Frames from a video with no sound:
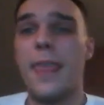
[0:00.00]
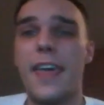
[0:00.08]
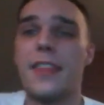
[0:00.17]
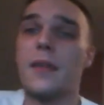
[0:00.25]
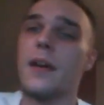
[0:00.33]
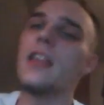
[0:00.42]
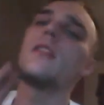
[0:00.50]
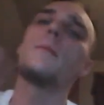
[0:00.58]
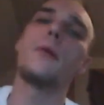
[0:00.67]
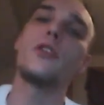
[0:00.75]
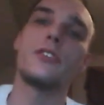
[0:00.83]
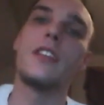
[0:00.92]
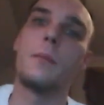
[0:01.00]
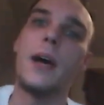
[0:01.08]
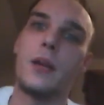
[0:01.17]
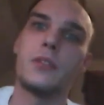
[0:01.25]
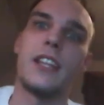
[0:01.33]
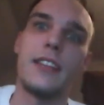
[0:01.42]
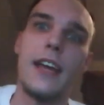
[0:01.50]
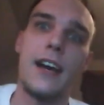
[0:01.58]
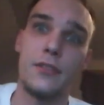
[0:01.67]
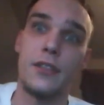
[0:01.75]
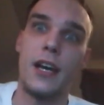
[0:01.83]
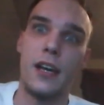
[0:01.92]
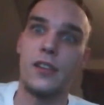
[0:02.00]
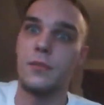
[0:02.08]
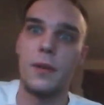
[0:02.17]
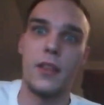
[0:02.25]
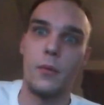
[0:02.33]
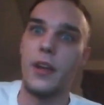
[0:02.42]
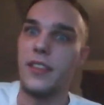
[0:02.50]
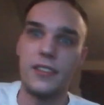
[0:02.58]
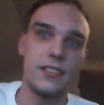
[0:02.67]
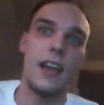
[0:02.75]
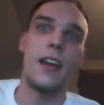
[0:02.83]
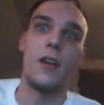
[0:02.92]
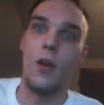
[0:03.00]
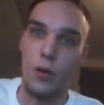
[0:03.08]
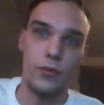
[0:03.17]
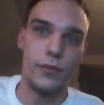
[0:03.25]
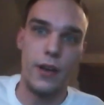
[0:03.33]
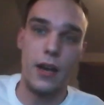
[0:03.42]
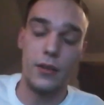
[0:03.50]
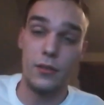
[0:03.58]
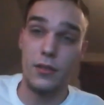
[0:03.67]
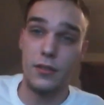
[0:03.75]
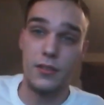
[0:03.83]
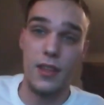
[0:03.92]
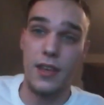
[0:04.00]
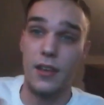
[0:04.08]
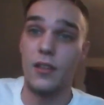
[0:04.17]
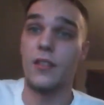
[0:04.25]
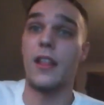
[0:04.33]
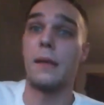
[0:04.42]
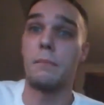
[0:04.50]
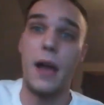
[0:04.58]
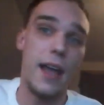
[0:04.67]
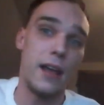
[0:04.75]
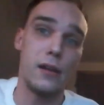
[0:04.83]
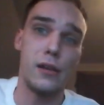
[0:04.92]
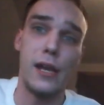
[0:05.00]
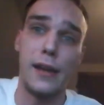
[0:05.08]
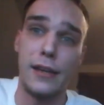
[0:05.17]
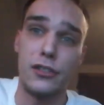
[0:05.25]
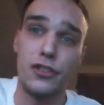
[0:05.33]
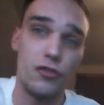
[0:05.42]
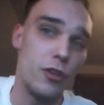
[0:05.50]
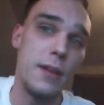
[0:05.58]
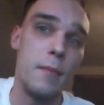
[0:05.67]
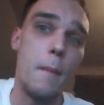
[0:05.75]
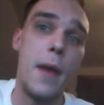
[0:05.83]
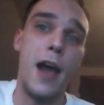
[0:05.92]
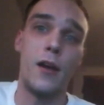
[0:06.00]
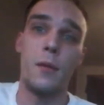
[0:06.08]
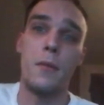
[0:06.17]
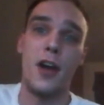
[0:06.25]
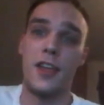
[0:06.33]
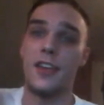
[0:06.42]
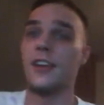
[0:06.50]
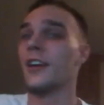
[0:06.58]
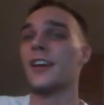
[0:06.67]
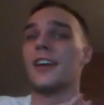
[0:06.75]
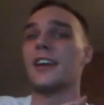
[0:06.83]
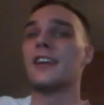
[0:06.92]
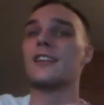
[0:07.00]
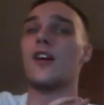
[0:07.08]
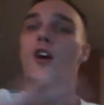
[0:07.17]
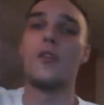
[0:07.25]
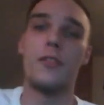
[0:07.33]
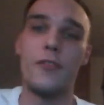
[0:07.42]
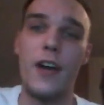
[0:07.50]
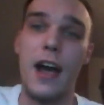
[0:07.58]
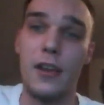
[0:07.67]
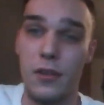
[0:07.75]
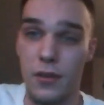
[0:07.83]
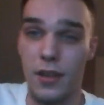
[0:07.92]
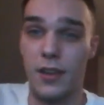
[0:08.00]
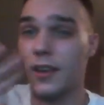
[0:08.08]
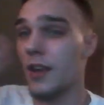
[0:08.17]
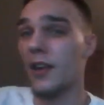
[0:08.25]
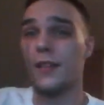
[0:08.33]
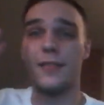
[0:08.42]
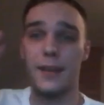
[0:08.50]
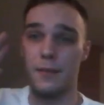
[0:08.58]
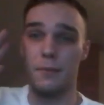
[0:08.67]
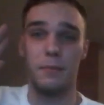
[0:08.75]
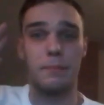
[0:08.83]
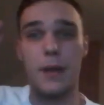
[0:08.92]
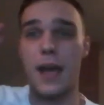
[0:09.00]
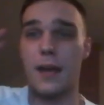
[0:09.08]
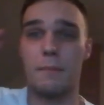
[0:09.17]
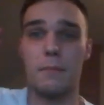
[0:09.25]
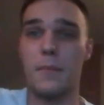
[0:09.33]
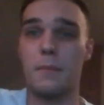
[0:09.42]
And the post on the bike was $1,000, by the way. This guy overvalued this thing, like, by an extreme amount of money. He overvalued it, like, by